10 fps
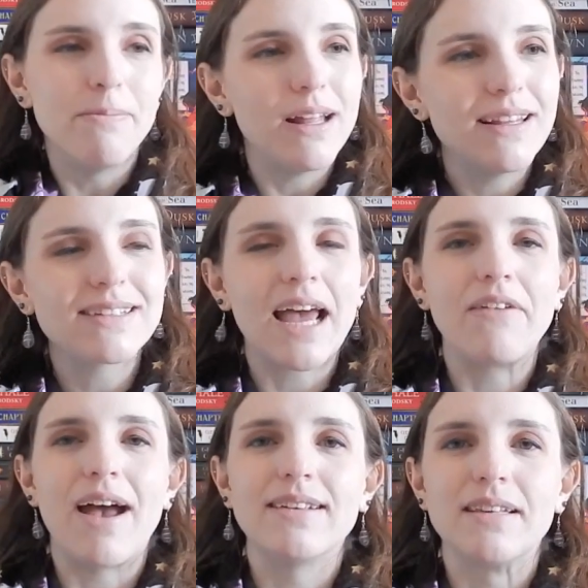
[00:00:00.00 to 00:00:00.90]
but this
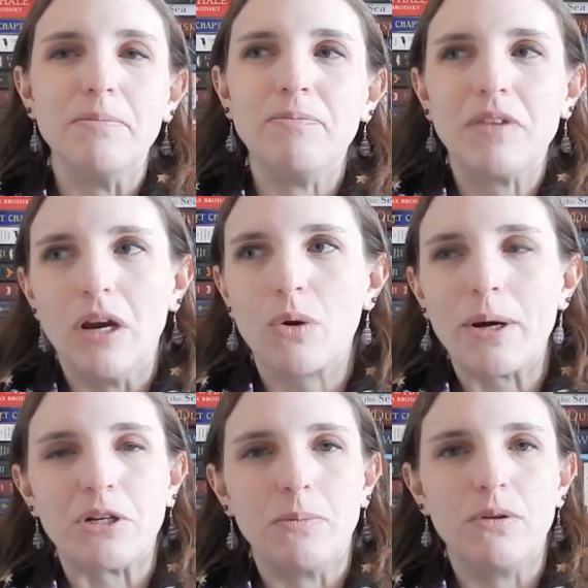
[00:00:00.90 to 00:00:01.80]
kind of has some, you know,
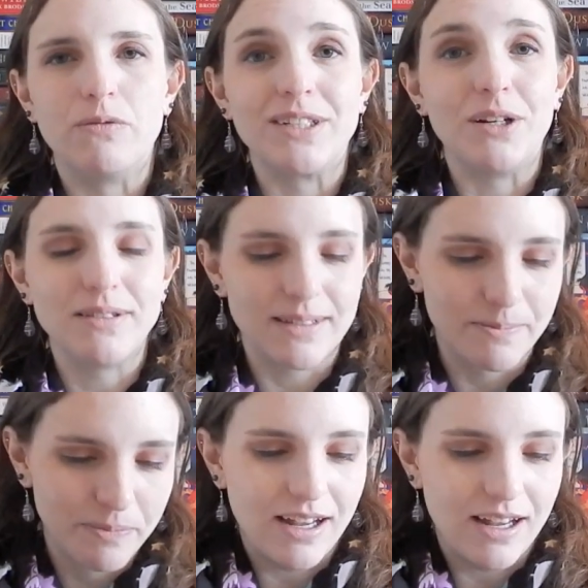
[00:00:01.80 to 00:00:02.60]
questionable results.